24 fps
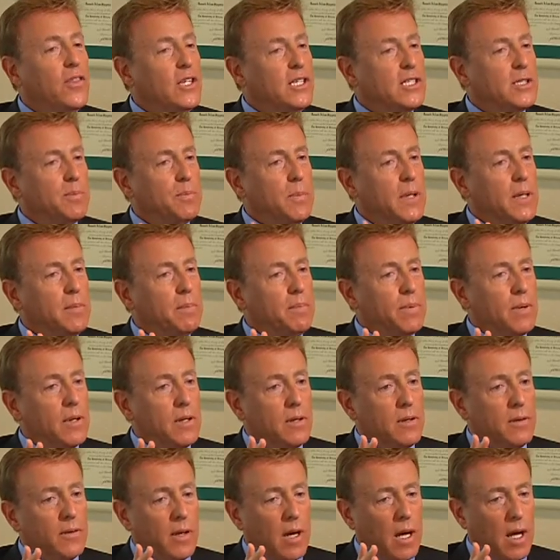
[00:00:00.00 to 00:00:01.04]
These
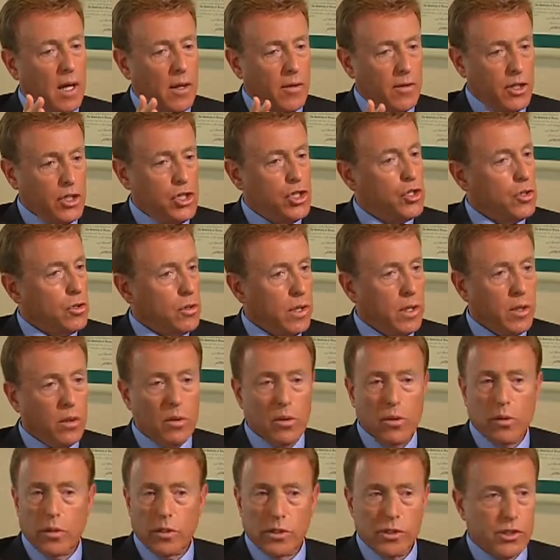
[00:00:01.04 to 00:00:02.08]
people on the jury
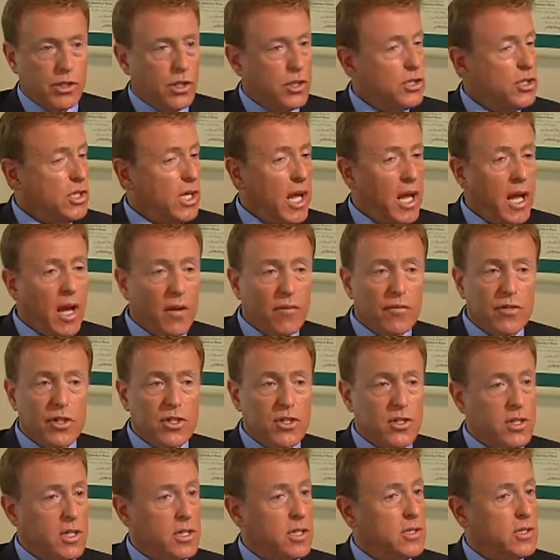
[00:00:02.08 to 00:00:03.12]
who were just average
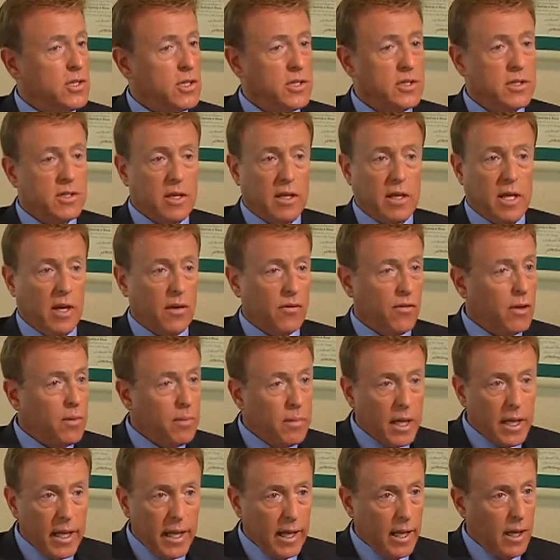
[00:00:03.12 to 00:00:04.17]
citizens like
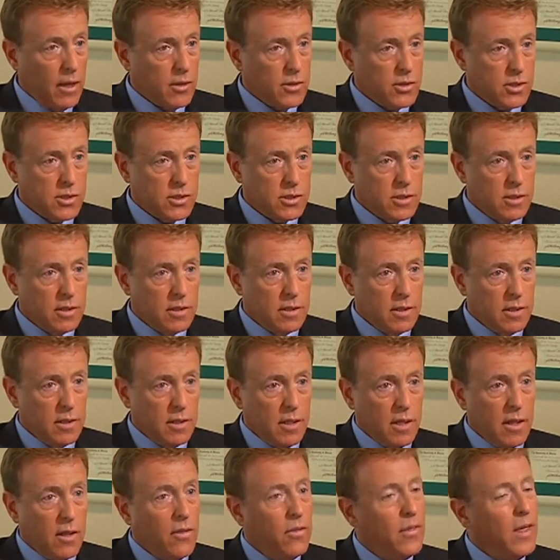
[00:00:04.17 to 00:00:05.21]
everybody else,
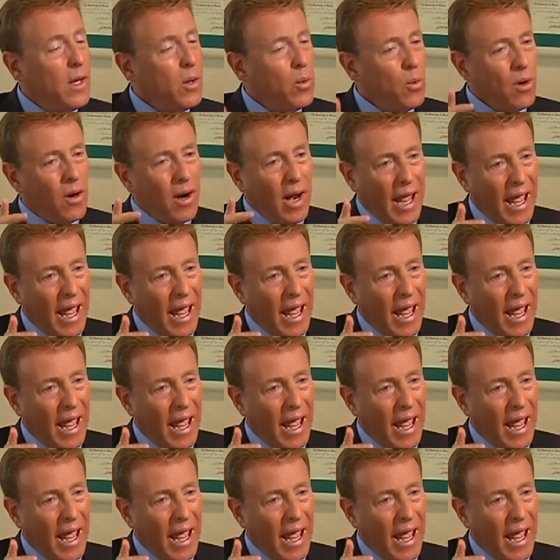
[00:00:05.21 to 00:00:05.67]
they were